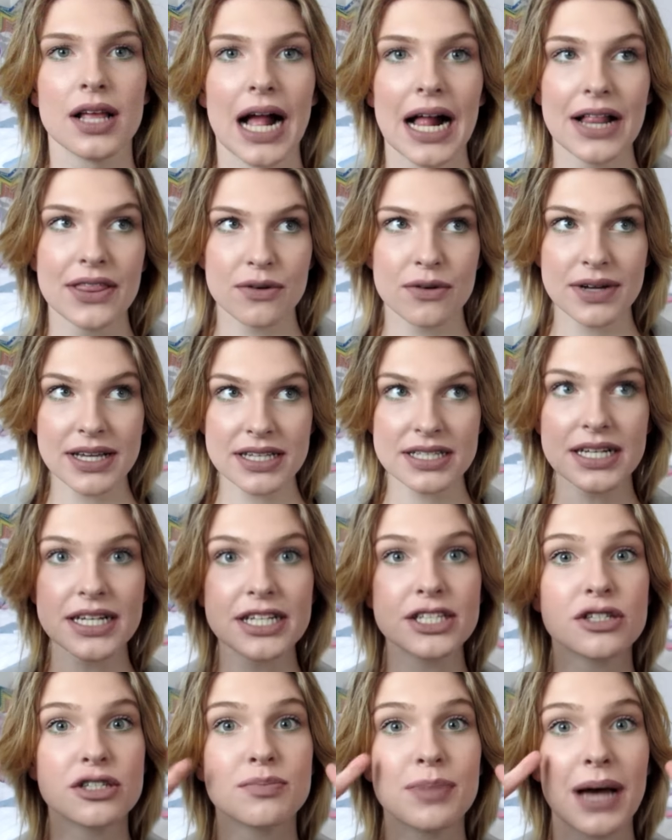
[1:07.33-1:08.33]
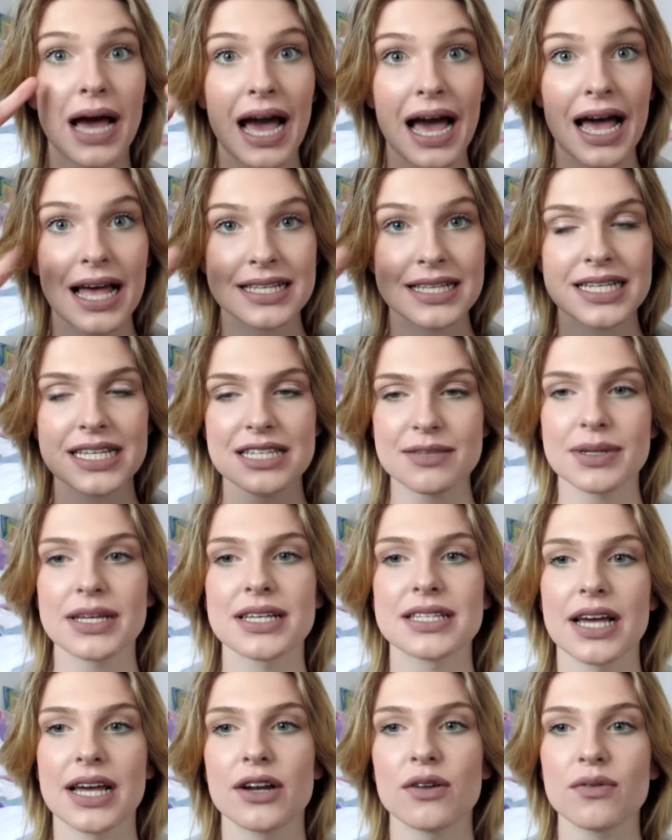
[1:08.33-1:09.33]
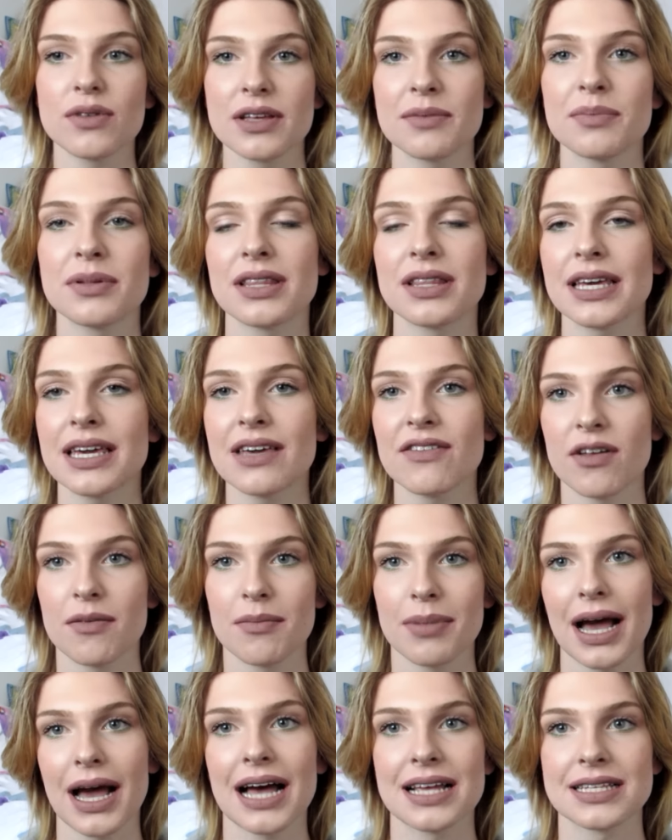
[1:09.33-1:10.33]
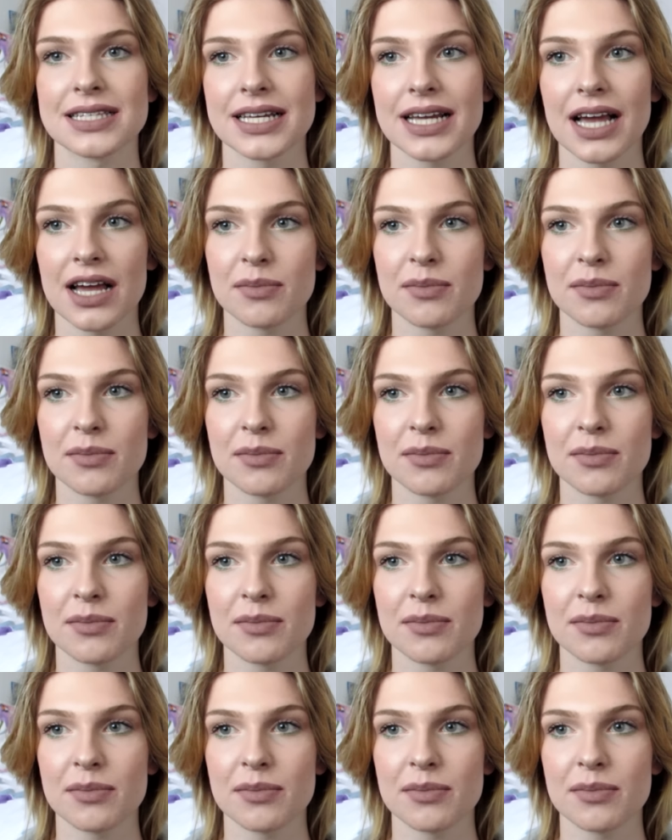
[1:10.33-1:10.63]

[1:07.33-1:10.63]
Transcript: And the reason I do pass is because I don't really believe in passing.